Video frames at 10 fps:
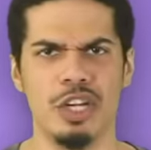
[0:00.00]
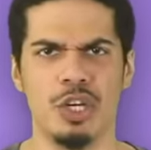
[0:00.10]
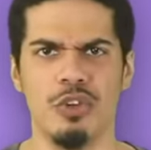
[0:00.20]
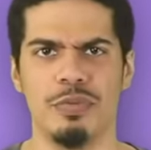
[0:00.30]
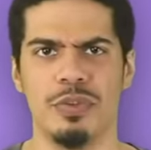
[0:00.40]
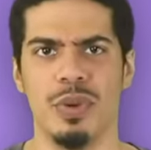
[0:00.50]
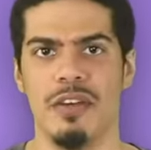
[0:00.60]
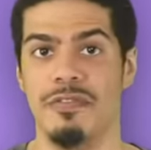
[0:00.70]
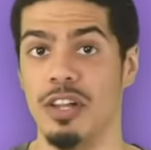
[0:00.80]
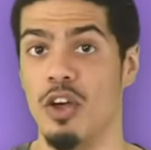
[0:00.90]
How do you choose
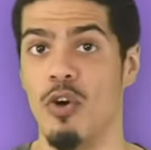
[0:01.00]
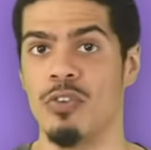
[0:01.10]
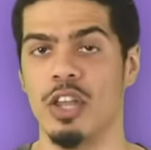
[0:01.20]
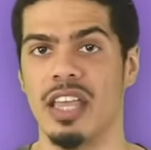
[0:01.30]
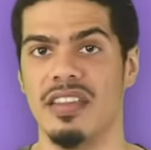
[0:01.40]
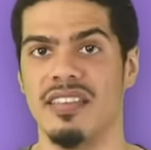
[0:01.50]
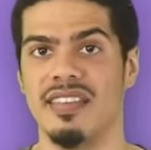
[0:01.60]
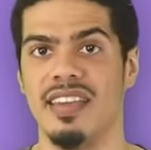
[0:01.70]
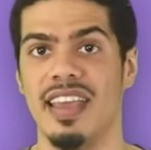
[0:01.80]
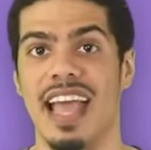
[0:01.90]
between a villa overlooking the
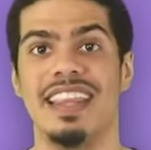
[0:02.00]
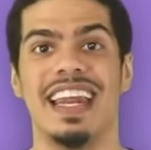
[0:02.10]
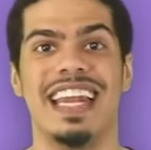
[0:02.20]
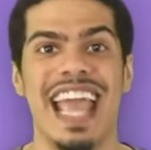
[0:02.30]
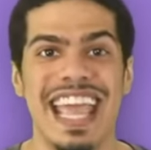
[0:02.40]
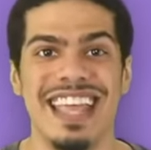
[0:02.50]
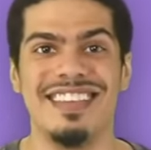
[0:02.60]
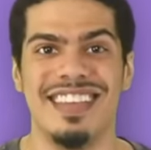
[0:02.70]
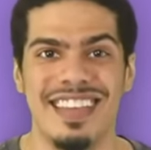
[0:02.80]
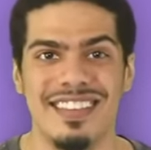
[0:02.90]
sea and then an
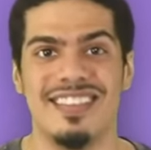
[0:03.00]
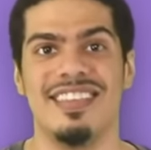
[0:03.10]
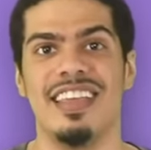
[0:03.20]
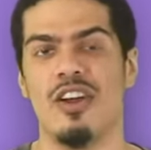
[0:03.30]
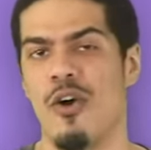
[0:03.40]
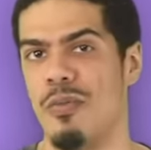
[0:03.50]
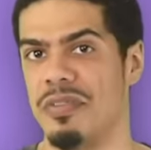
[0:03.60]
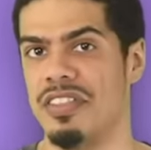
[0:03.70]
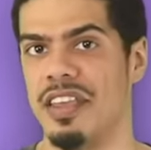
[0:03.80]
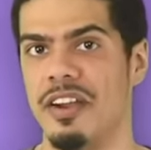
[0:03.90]
18-seat
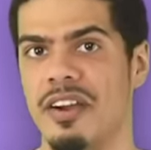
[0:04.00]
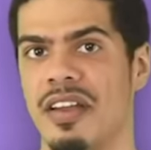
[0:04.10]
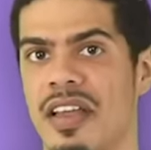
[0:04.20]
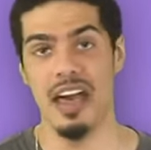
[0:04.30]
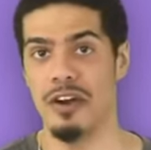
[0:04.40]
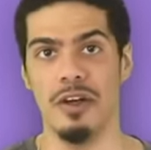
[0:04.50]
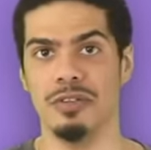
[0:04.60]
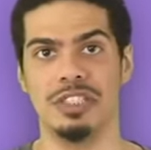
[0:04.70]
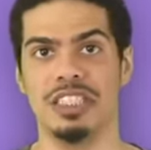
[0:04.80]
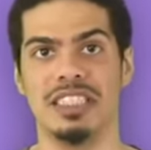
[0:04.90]
home theater? I don't
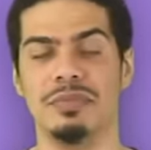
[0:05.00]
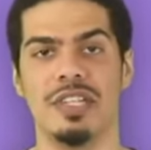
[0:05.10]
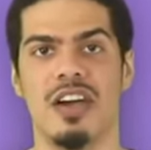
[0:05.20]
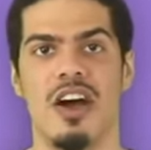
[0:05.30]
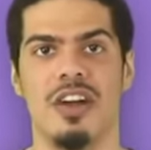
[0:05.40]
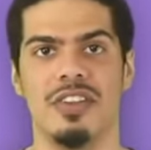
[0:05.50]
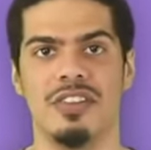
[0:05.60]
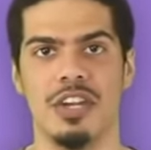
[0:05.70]
know, just seems like a hard